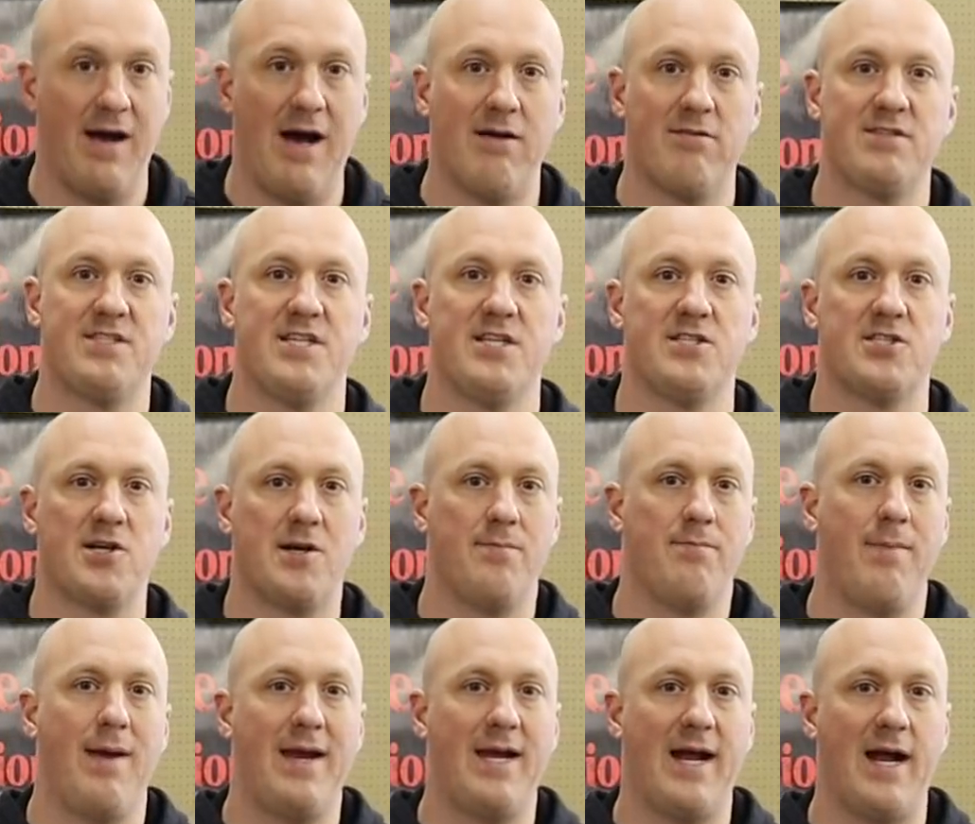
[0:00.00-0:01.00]
valve seats are
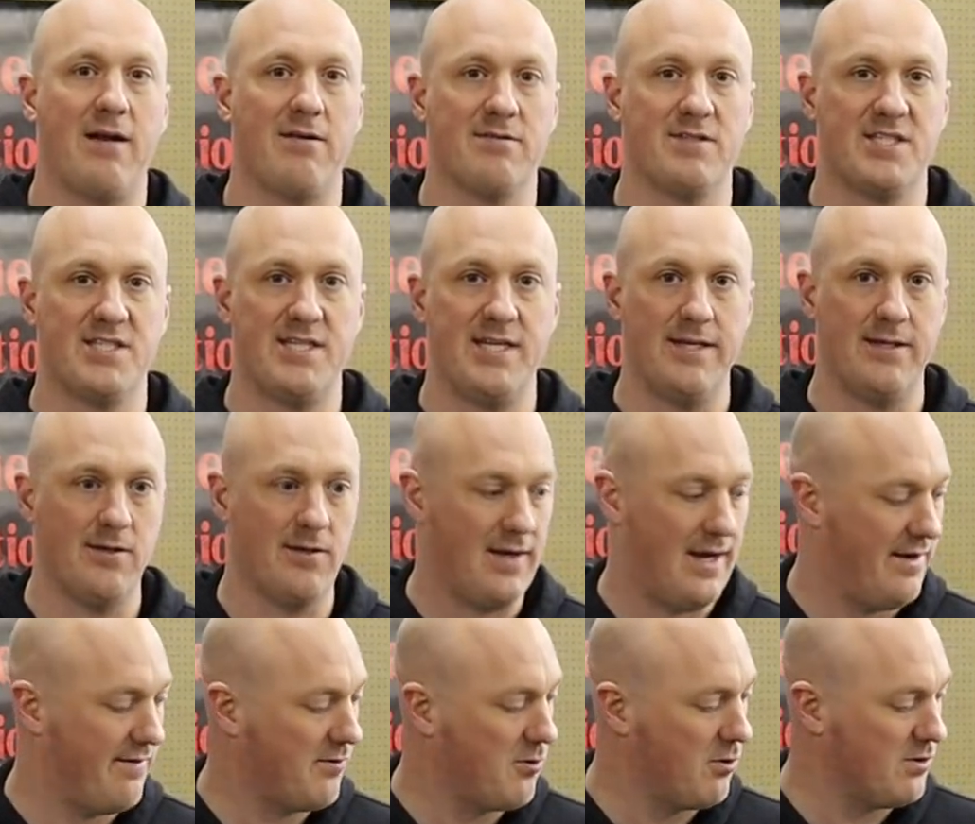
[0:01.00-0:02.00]
made out of steel,
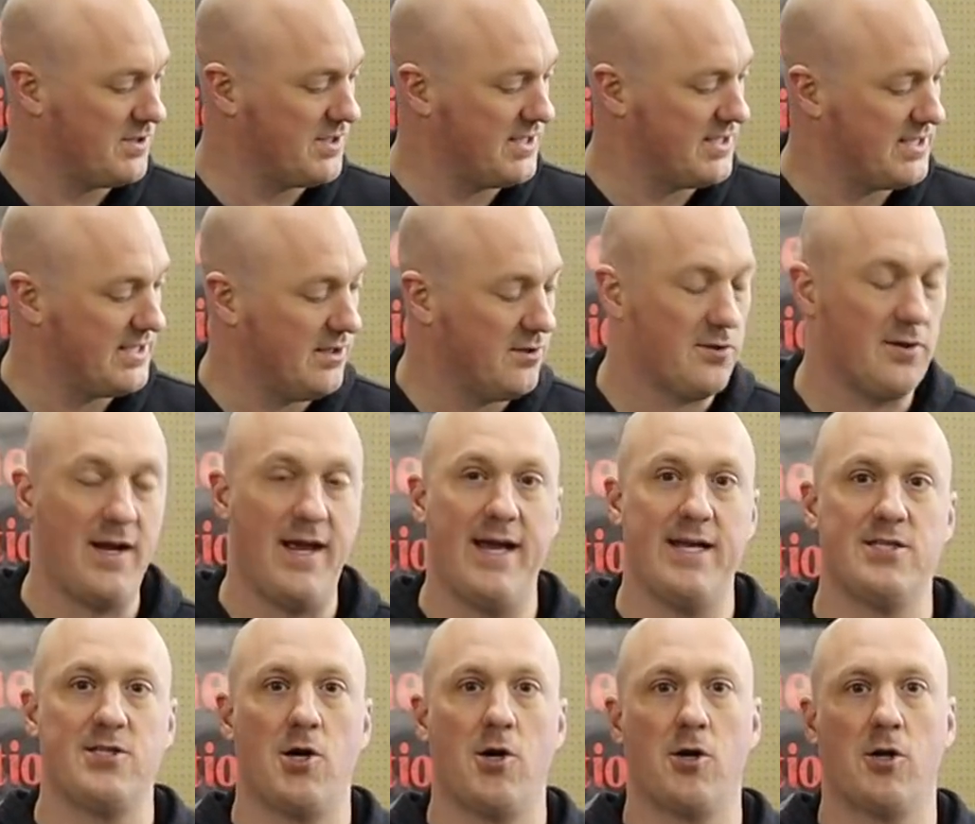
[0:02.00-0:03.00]
and of course the cylinder
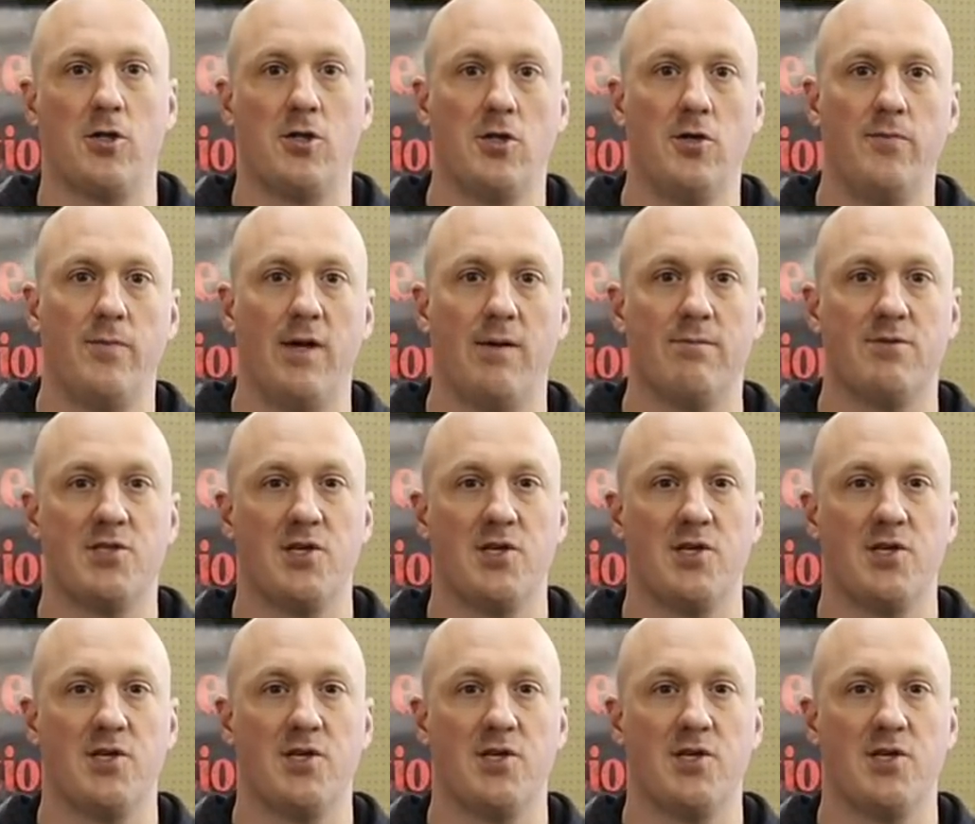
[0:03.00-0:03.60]
heads are aluminum,